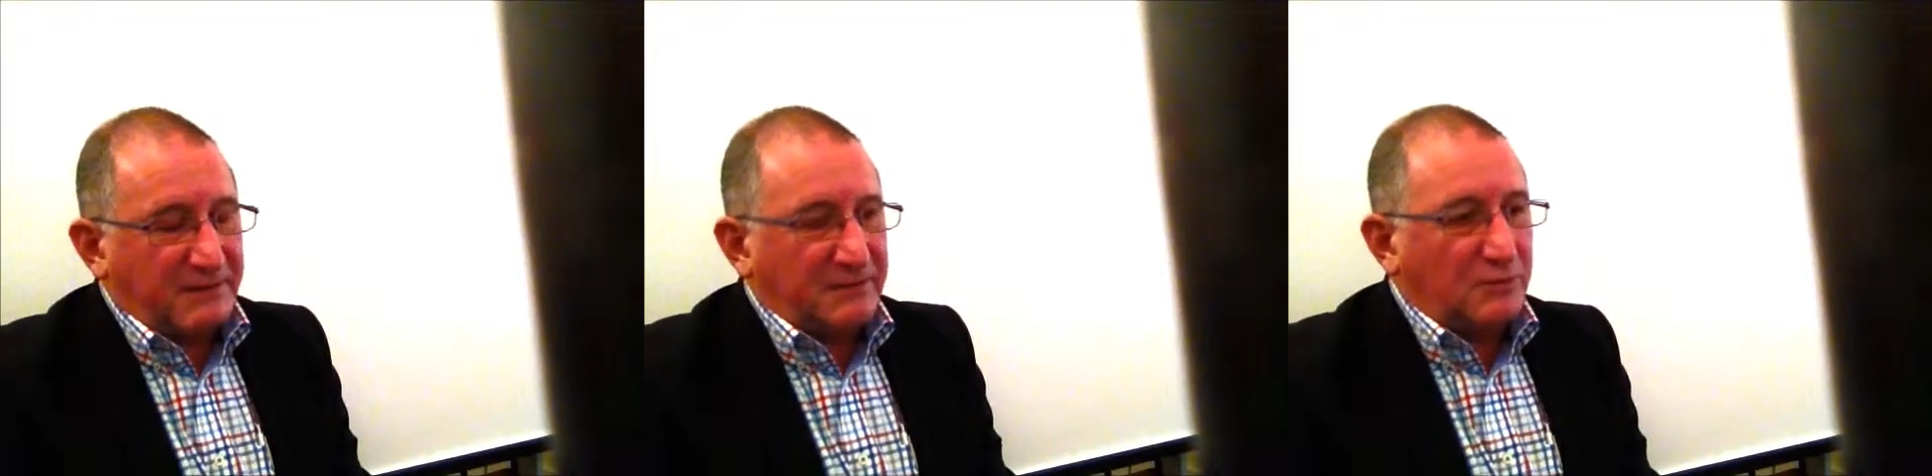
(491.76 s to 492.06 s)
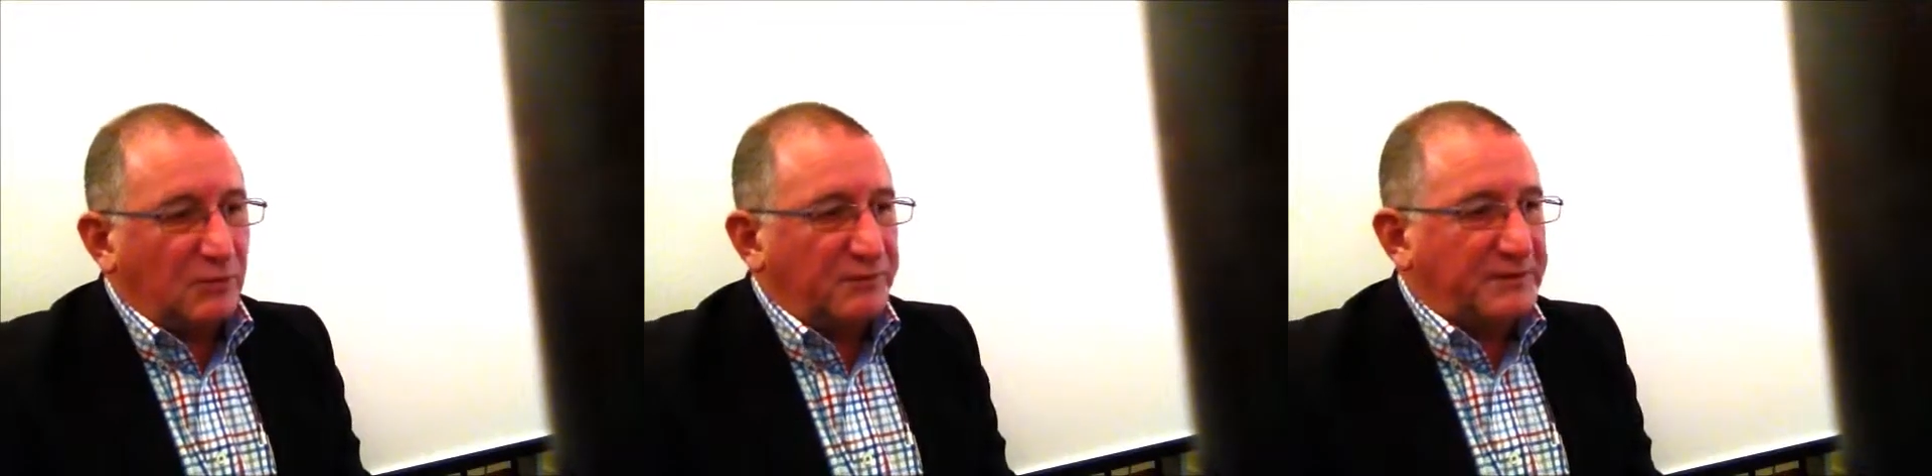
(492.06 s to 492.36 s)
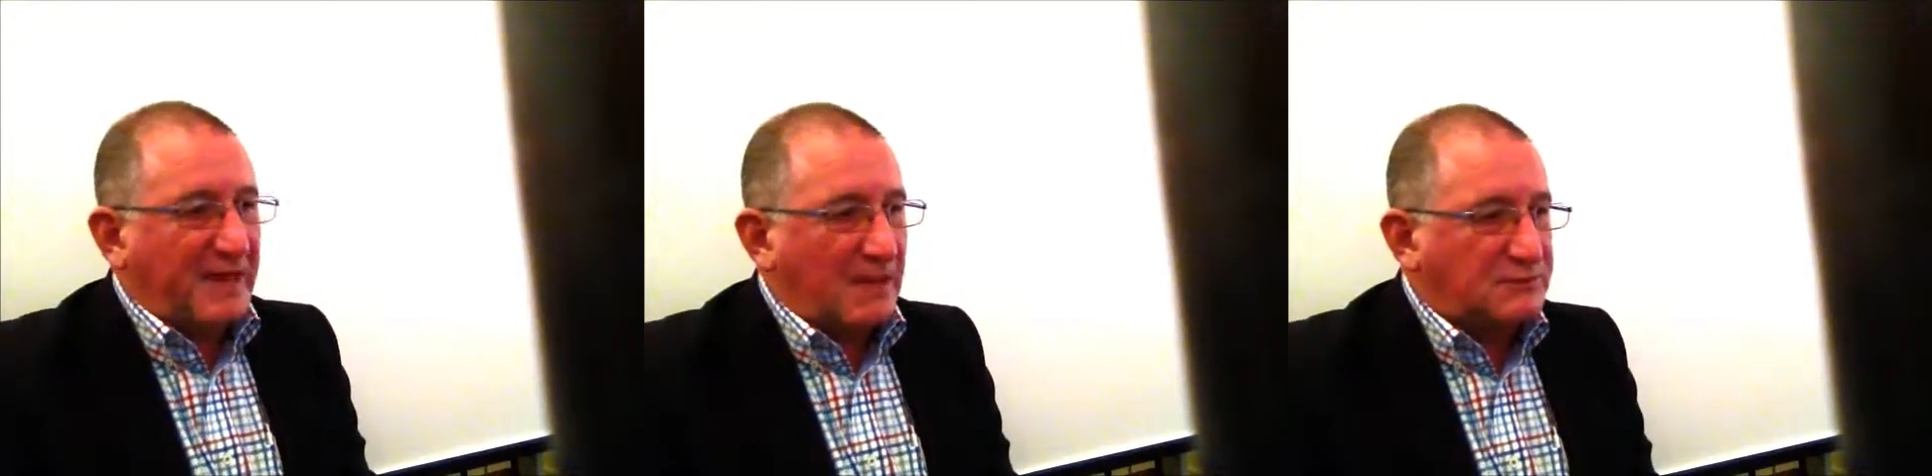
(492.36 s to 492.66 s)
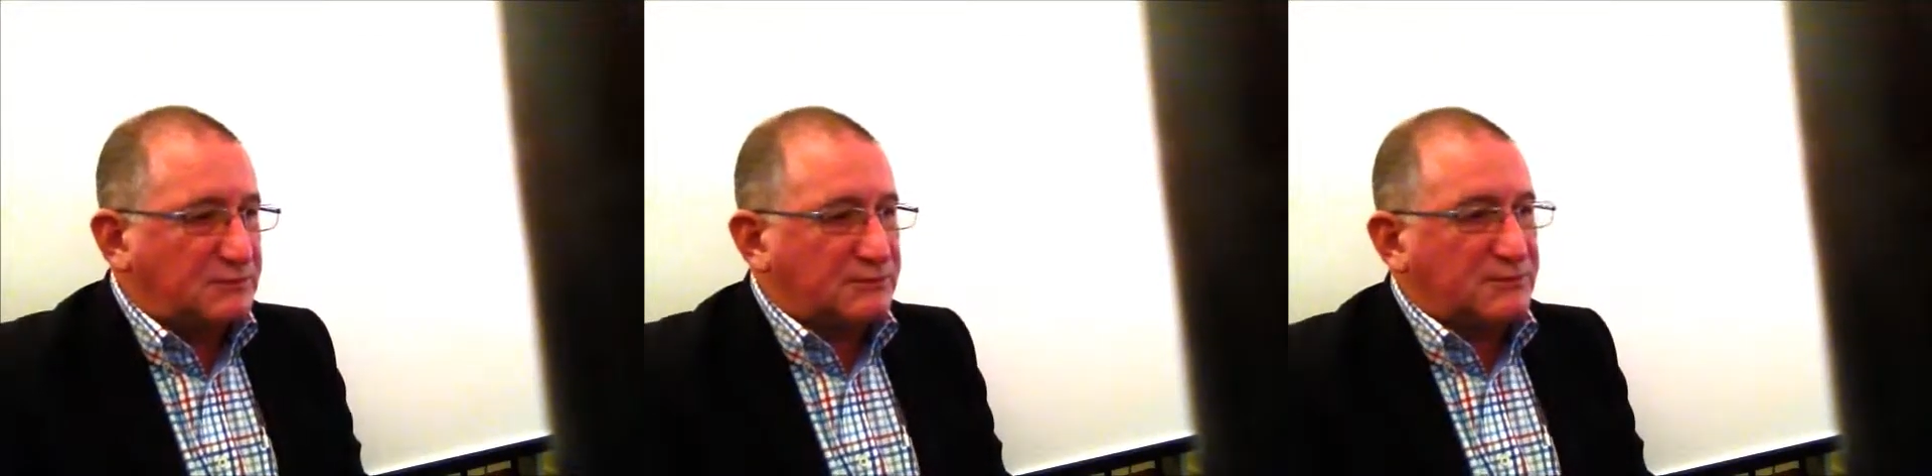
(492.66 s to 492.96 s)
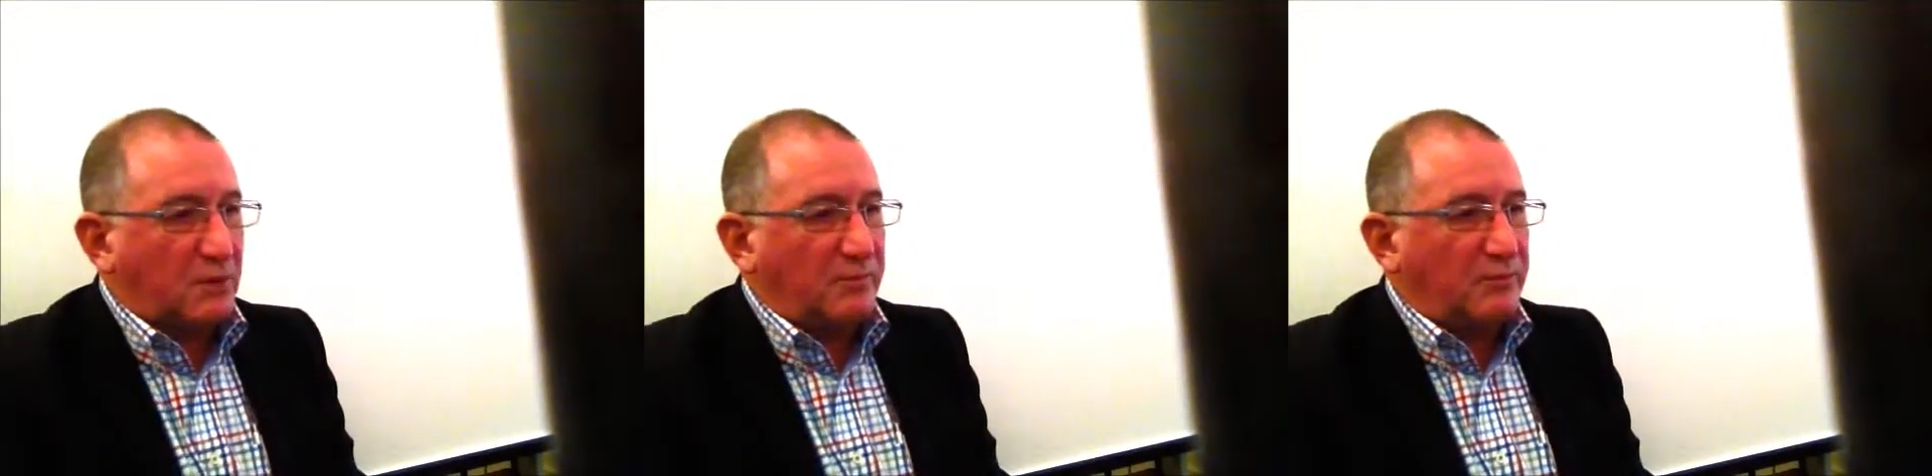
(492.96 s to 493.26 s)
northern councils
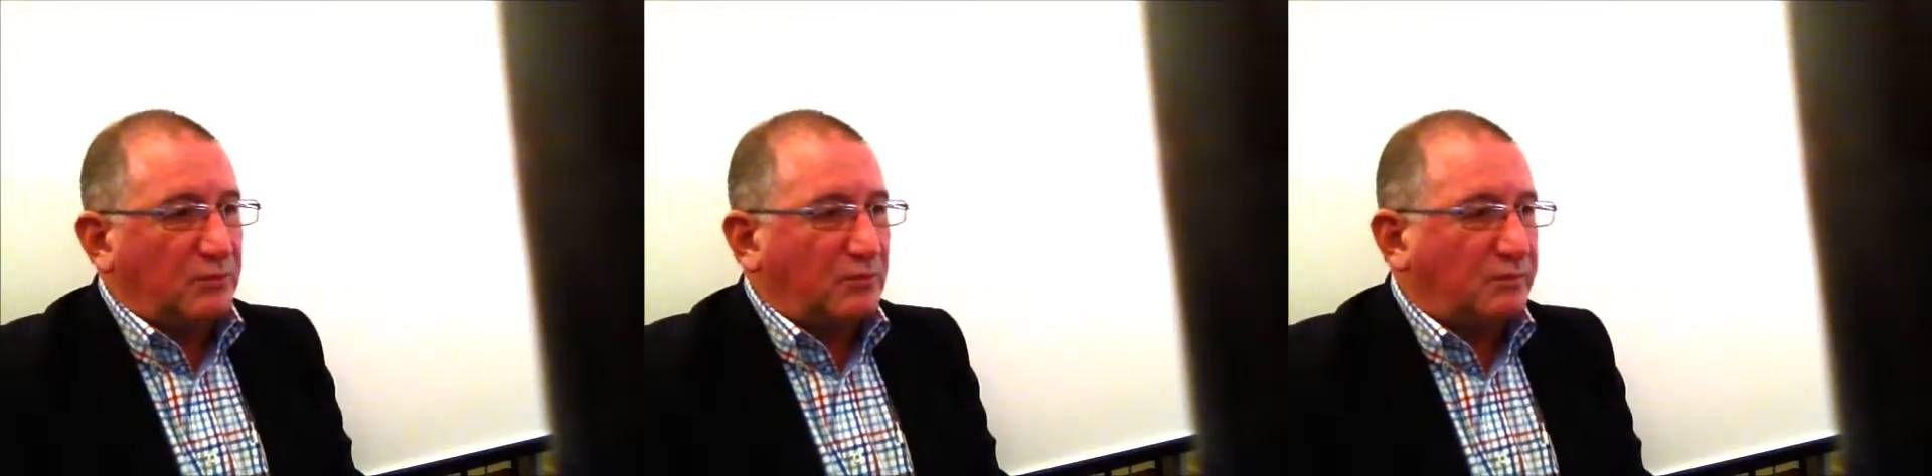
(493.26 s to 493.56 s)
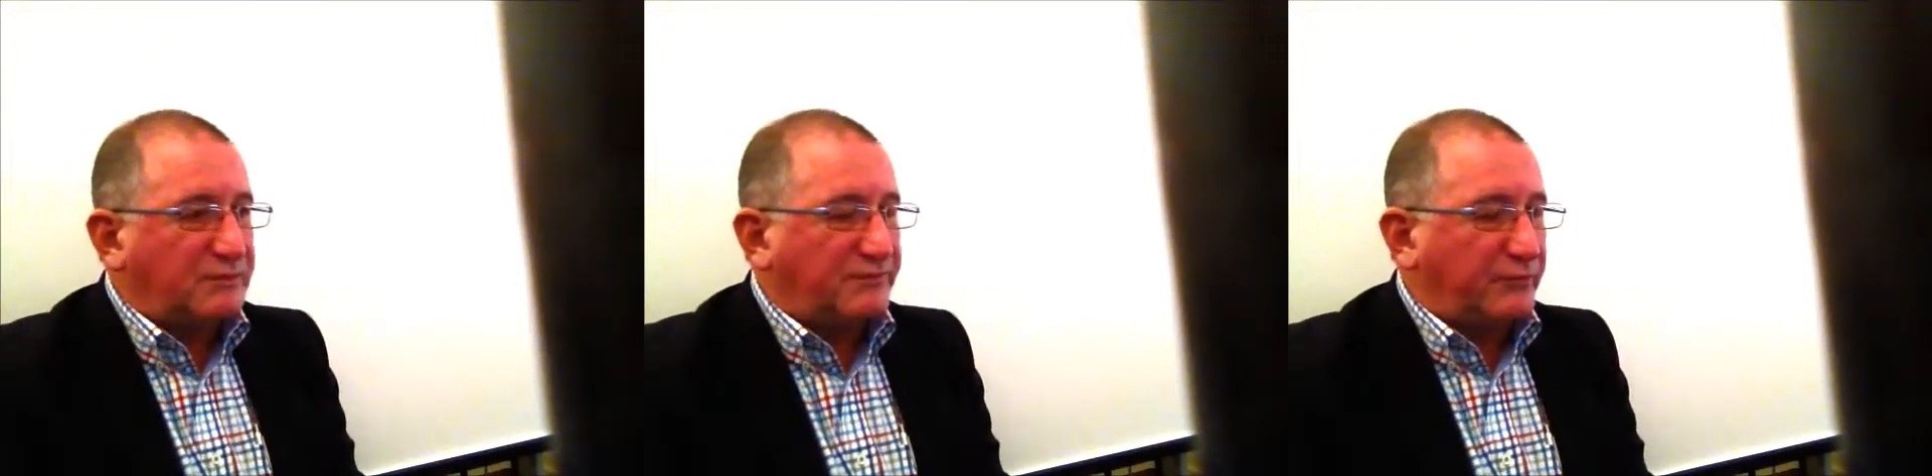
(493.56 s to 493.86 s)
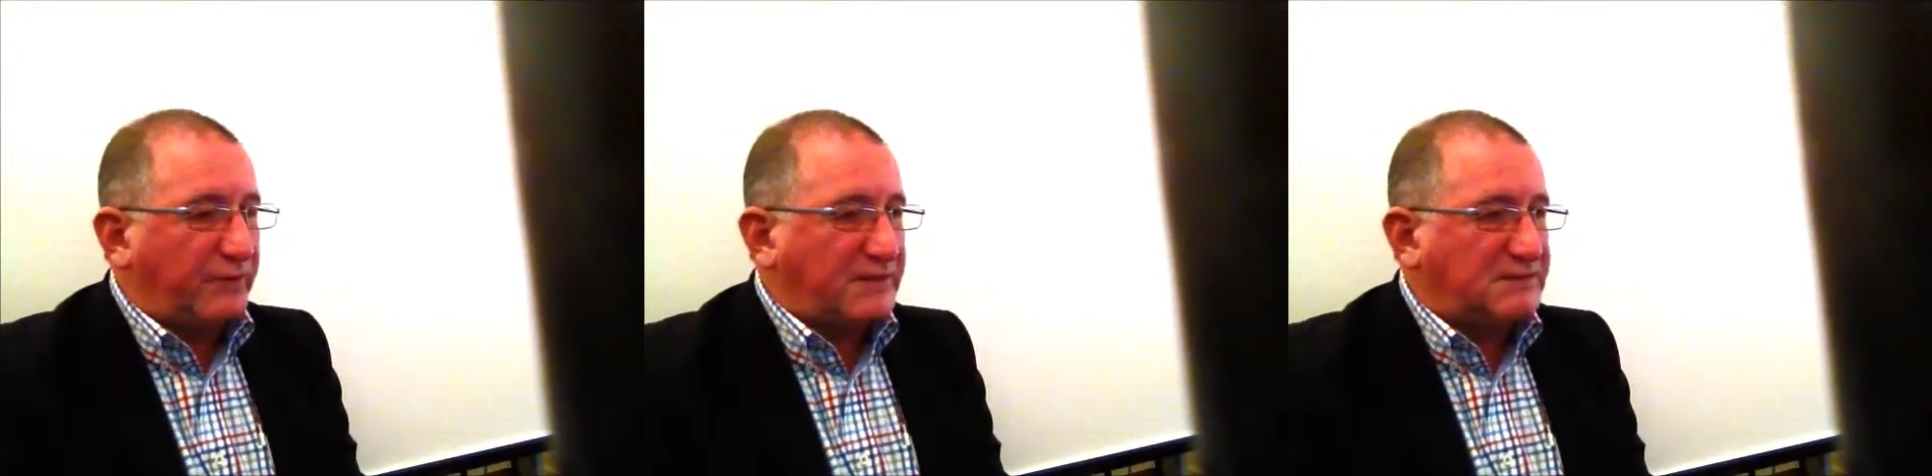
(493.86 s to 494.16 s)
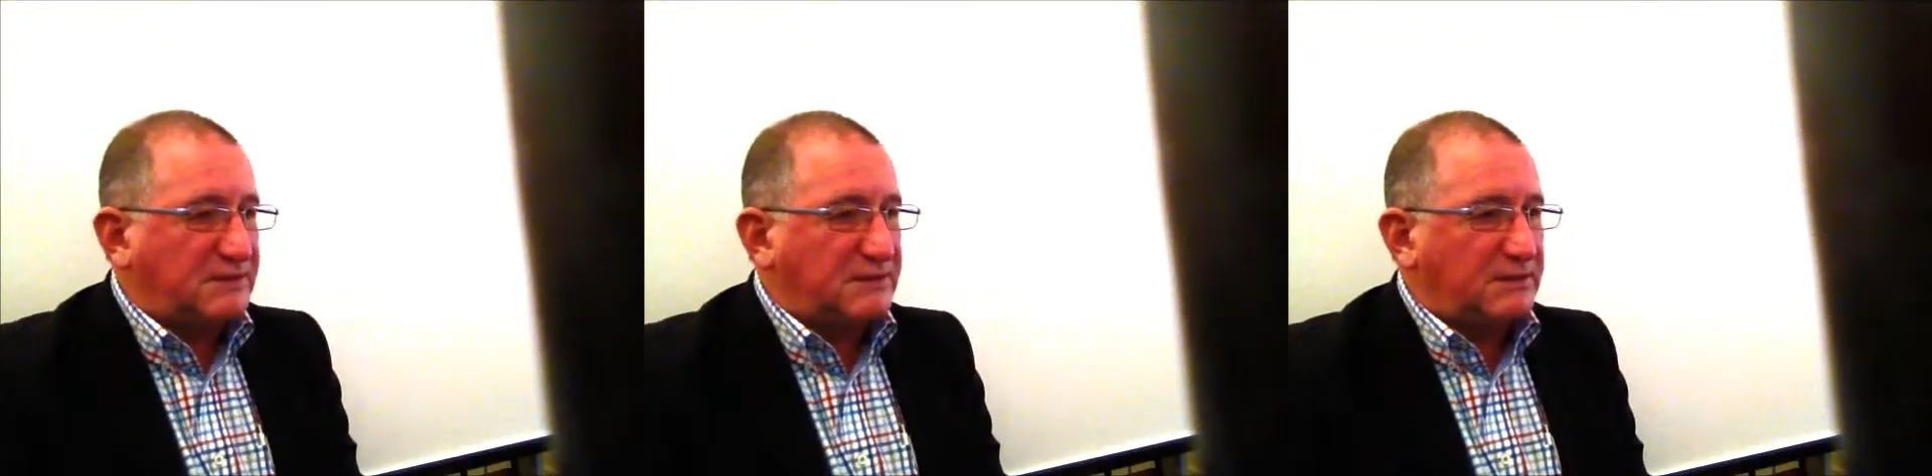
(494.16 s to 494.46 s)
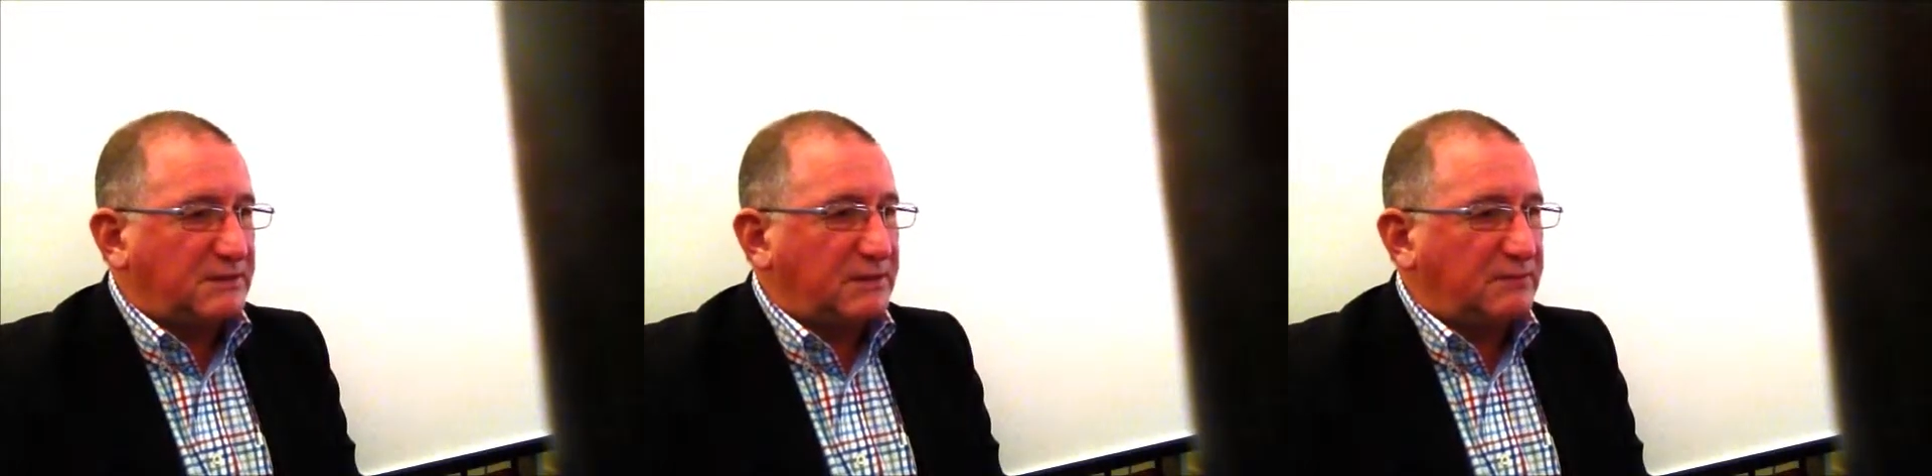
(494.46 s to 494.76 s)
on board through NTD,